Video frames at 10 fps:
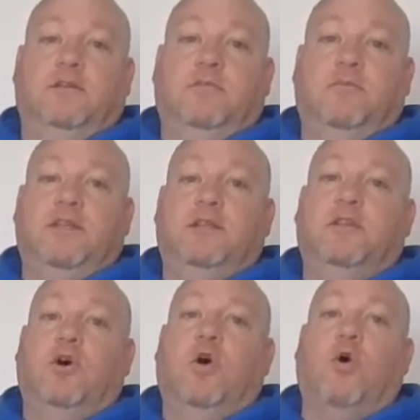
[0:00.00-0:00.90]
meaning
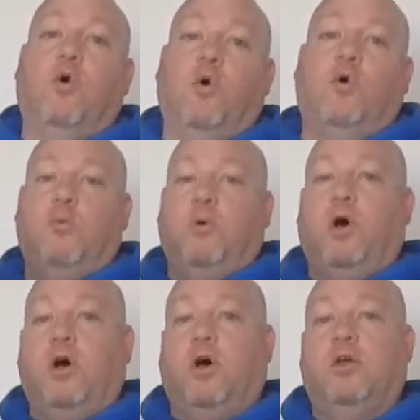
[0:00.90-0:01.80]
the whole
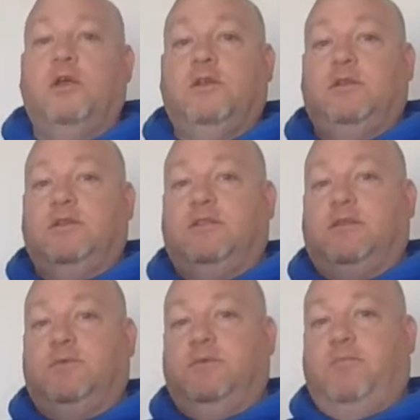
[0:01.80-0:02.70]
ball needs to
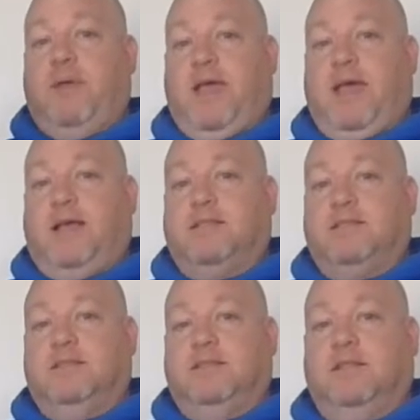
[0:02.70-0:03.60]
be past
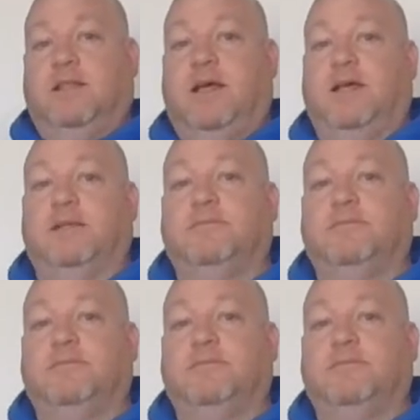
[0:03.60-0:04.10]
the line.